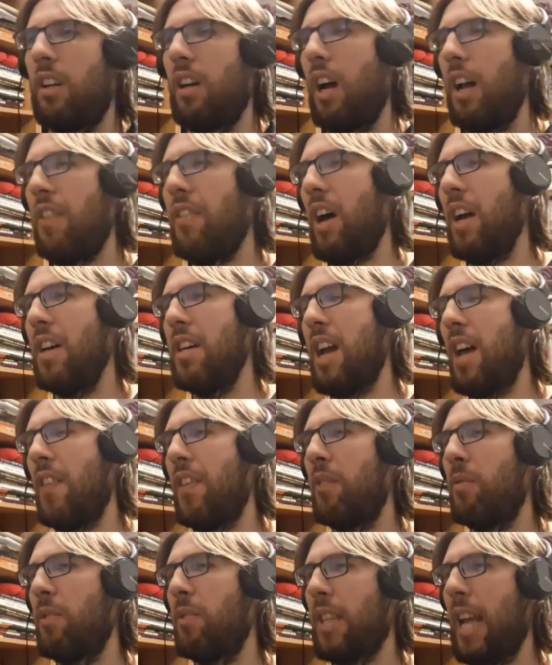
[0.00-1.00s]
I thought
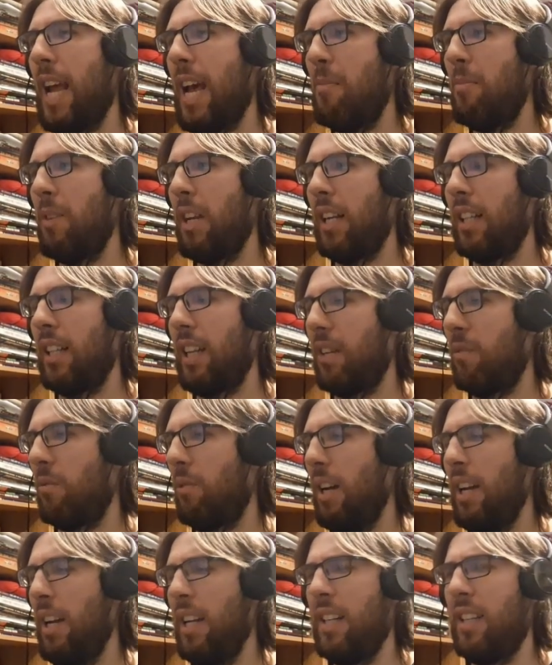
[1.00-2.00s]
nothing was happening. Like,
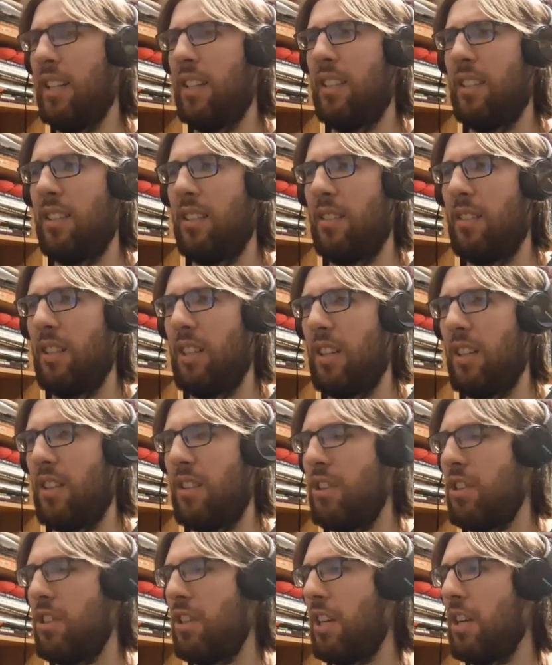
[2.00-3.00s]
what?
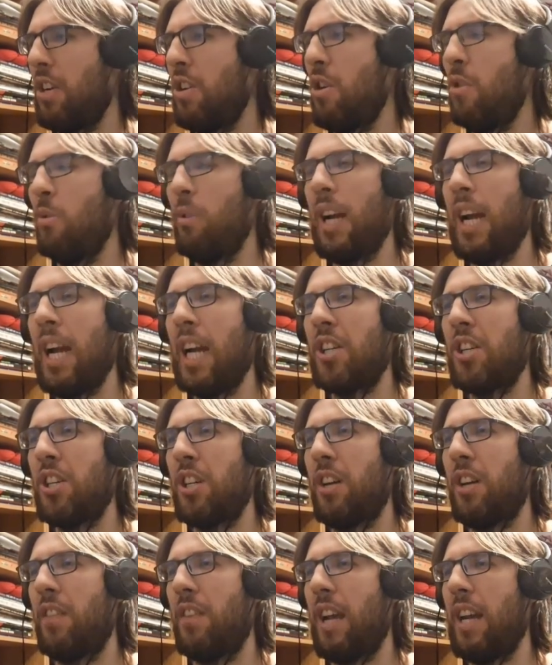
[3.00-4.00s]
There's like no
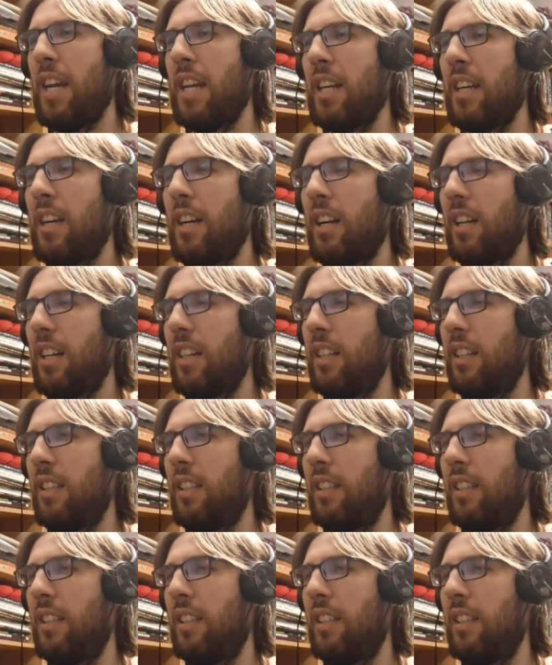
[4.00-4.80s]
reaction of any kind.